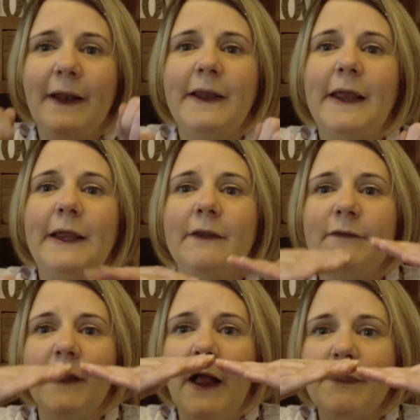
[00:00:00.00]
knees
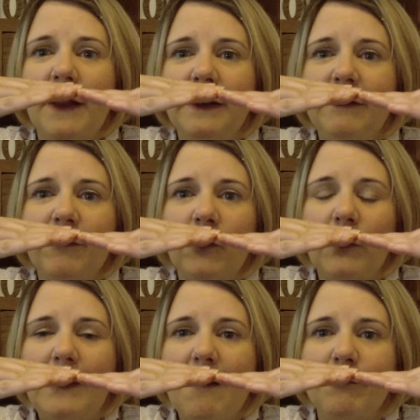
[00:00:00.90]
are not
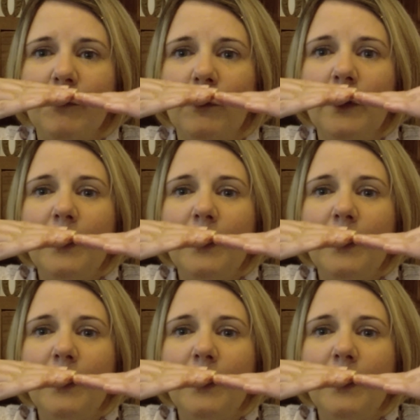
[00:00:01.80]
level.